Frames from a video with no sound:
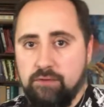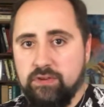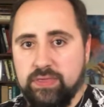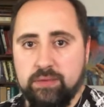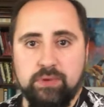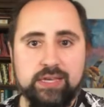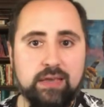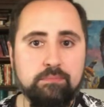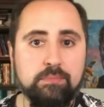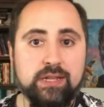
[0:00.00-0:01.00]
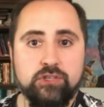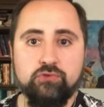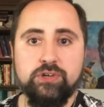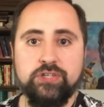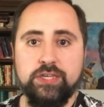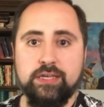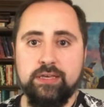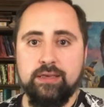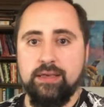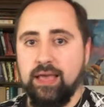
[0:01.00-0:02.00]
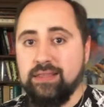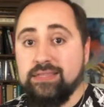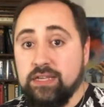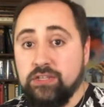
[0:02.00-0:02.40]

Everything became militaristic, and